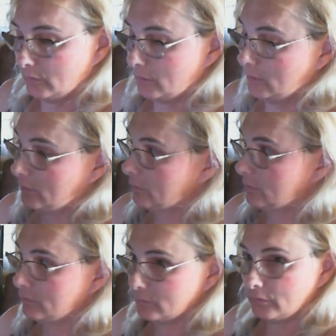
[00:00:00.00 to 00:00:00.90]
of
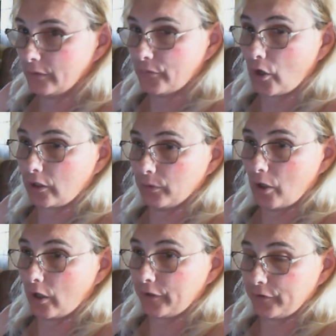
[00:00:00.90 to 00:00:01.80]
audio for the
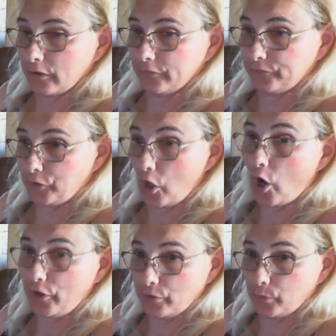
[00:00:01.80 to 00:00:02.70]
audiobook,
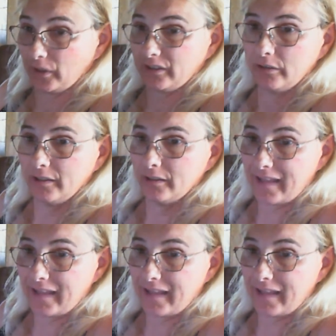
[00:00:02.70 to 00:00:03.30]
that's coming.